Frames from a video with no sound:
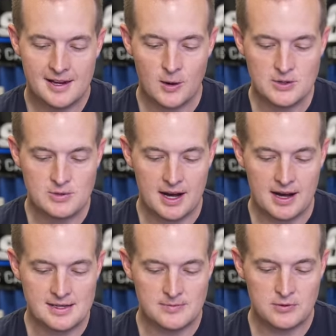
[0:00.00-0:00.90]
can always
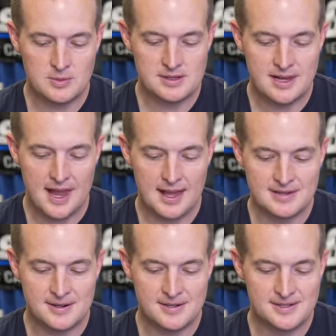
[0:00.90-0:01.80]
recognize him from his tats
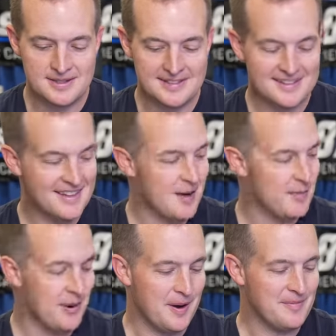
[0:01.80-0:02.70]
on his upper
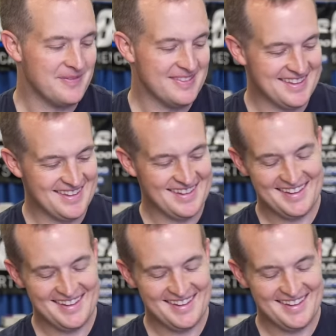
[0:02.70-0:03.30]
arm.